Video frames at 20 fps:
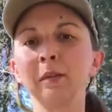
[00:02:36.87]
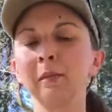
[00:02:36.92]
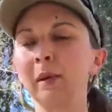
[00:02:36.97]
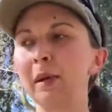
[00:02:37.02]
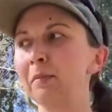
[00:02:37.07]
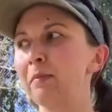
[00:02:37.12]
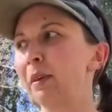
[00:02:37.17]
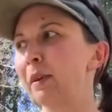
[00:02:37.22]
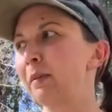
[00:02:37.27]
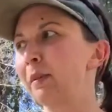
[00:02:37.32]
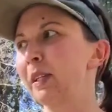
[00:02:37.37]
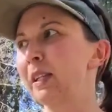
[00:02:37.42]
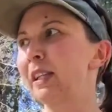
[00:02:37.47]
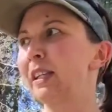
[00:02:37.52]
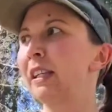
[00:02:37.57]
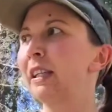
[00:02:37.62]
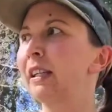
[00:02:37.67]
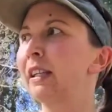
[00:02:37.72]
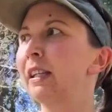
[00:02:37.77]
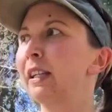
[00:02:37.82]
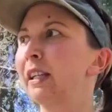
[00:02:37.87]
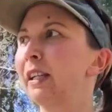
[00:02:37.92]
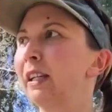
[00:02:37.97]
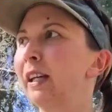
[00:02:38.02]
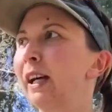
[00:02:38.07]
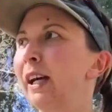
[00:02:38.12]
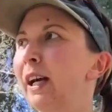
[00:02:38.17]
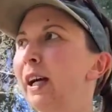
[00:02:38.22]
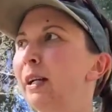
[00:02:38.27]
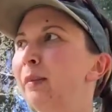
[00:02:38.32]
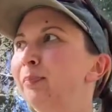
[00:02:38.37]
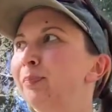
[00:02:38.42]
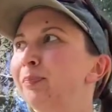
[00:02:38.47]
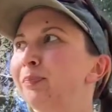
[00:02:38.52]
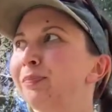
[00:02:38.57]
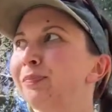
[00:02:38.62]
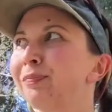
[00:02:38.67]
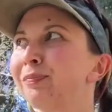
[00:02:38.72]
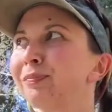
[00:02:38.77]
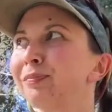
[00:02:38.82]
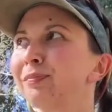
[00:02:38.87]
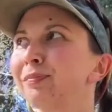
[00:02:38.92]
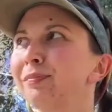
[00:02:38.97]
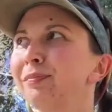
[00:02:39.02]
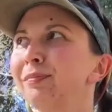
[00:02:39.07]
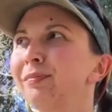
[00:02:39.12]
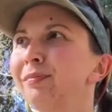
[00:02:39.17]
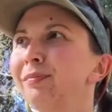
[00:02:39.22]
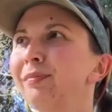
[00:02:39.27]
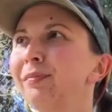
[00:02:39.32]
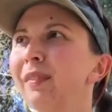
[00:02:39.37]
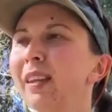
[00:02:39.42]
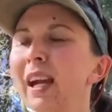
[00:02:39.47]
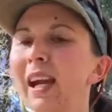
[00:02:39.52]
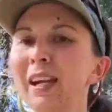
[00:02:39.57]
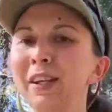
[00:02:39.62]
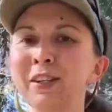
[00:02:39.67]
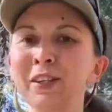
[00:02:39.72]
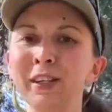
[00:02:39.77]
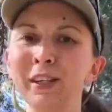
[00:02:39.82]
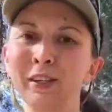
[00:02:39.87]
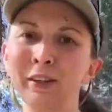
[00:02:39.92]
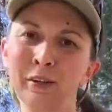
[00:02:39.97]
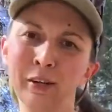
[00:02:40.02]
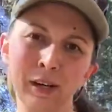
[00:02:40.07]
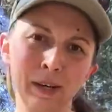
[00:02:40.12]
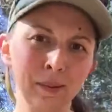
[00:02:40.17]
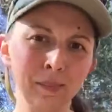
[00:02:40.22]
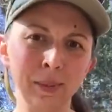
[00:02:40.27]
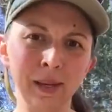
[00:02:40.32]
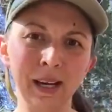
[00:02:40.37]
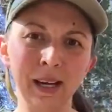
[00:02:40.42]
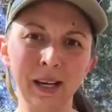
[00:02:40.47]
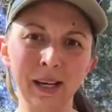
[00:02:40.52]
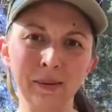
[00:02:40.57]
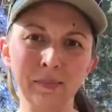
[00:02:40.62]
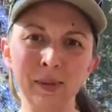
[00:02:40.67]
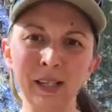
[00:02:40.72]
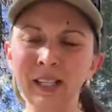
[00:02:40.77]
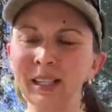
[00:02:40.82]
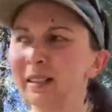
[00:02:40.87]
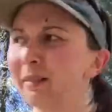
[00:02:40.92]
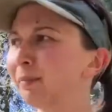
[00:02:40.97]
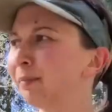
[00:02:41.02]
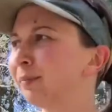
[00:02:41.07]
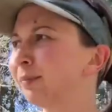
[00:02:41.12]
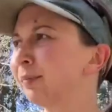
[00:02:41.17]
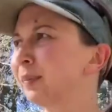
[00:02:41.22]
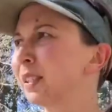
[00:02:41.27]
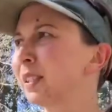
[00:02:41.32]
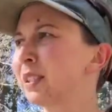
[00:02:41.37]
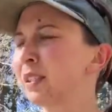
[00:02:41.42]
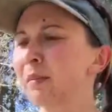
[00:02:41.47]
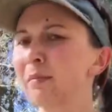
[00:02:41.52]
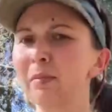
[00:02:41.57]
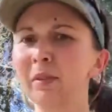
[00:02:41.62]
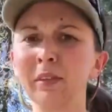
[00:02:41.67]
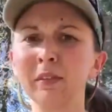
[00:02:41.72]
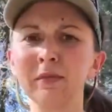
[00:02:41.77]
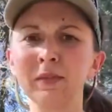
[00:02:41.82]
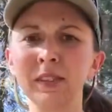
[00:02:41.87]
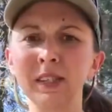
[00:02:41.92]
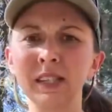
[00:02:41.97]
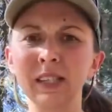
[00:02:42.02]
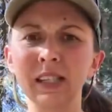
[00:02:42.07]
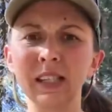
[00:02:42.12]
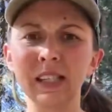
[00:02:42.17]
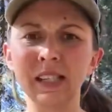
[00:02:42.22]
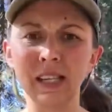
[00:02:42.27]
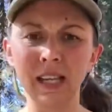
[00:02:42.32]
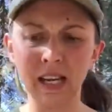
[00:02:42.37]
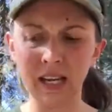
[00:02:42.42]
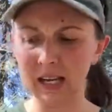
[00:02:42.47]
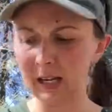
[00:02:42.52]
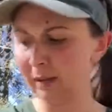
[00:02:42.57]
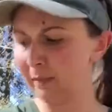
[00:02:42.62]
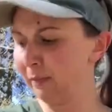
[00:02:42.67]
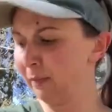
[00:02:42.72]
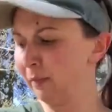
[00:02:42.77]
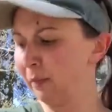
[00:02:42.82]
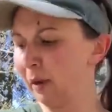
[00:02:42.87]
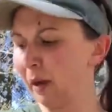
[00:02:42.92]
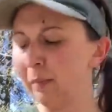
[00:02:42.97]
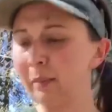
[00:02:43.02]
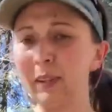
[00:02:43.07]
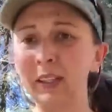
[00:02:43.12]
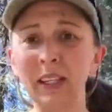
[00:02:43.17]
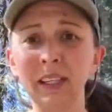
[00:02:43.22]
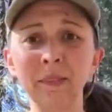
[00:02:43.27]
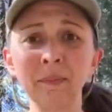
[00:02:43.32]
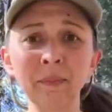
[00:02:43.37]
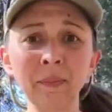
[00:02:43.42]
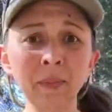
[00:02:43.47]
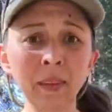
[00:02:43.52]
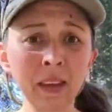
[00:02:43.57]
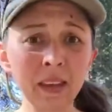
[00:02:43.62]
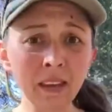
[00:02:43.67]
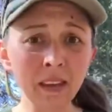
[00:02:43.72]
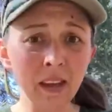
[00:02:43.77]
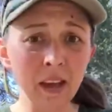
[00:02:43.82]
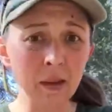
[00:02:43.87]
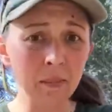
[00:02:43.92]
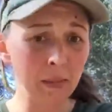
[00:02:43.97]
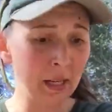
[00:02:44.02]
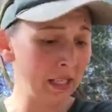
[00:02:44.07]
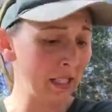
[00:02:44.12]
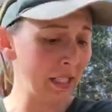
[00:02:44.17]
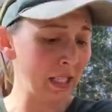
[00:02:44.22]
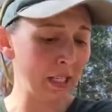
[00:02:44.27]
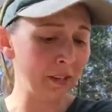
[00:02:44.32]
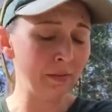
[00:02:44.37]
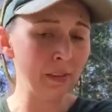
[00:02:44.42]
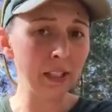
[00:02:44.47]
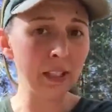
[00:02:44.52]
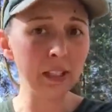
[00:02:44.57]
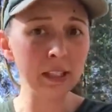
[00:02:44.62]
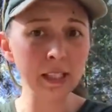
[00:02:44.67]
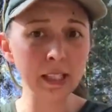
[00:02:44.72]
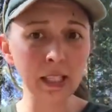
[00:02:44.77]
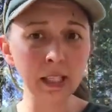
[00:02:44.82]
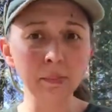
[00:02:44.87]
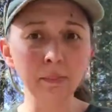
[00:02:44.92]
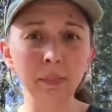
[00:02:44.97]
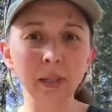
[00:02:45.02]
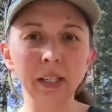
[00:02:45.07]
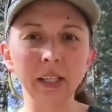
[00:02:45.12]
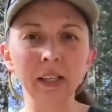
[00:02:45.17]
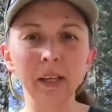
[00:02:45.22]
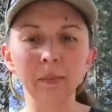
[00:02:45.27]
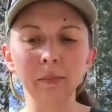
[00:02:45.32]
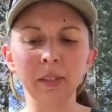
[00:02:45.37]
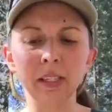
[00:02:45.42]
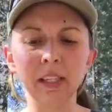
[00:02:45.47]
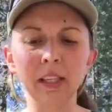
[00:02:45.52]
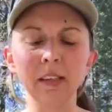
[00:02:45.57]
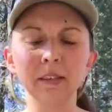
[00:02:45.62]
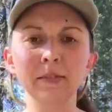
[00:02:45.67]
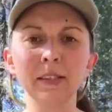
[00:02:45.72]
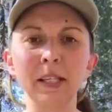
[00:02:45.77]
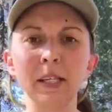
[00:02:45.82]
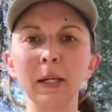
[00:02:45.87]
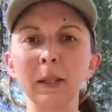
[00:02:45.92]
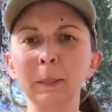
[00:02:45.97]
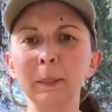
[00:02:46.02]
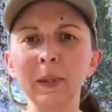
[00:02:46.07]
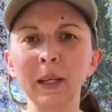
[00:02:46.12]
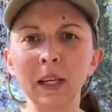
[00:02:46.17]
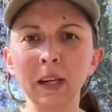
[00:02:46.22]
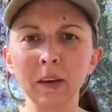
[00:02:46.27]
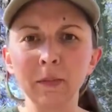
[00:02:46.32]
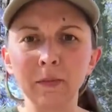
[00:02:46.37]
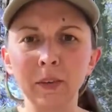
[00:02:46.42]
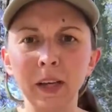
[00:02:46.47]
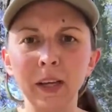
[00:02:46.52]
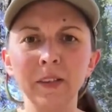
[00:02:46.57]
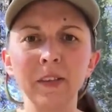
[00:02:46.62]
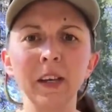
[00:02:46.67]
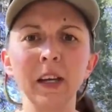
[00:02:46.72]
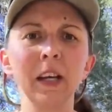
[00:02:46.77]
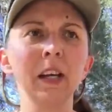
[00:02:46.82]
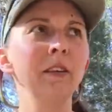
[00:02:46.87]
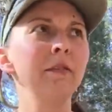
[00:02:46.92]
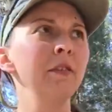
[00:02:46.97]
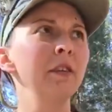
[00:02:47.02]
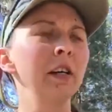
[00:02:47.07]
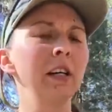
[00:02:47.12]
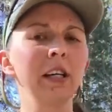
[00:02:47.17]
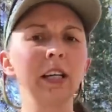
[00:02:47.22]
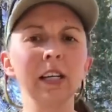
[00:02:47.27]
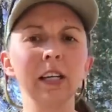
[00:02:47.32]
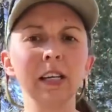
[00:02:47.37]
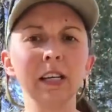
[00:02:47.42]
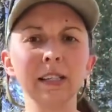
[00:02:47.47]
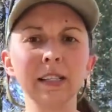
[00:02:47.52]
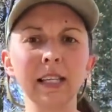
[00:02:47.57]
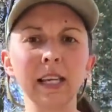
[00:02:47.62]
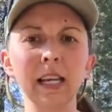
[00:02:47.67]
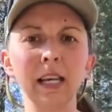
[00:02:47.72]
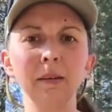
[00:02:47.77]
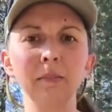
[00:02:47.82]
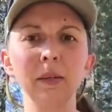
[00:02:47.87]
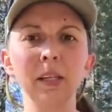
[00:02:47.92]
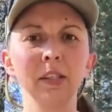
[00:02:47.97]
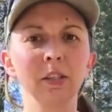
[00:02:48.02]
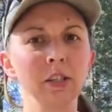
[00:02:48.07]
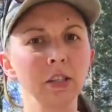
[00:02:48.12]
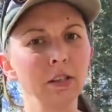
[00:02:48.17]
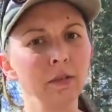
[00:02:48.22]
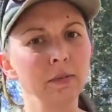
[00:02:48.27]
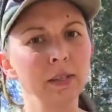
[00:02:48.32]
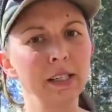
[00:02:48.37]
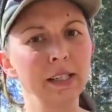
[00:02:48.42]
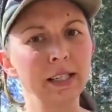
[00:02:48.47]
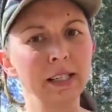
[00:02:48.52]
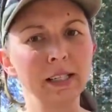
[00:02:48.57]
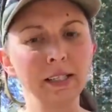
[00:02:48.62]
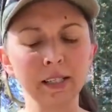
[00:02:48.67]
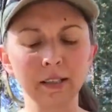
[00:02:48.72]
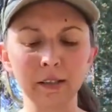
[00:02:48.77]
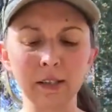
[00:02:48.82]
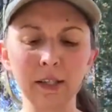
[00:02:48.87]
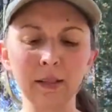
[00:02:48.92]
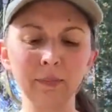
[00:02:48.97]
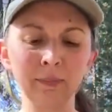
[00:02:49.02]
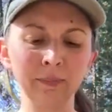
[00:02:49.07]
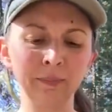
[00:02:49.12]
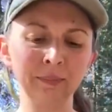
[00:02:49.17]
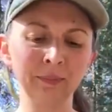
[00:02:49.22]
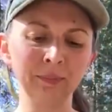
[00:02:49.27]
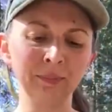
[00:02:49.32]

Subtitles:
might be able to hear Ashland Creek behind me. It's a beautiful sunny day. Probably got myself a little sunburn, I believe. So be careful out there. If you are getting outside, make sure you wear sunscreen.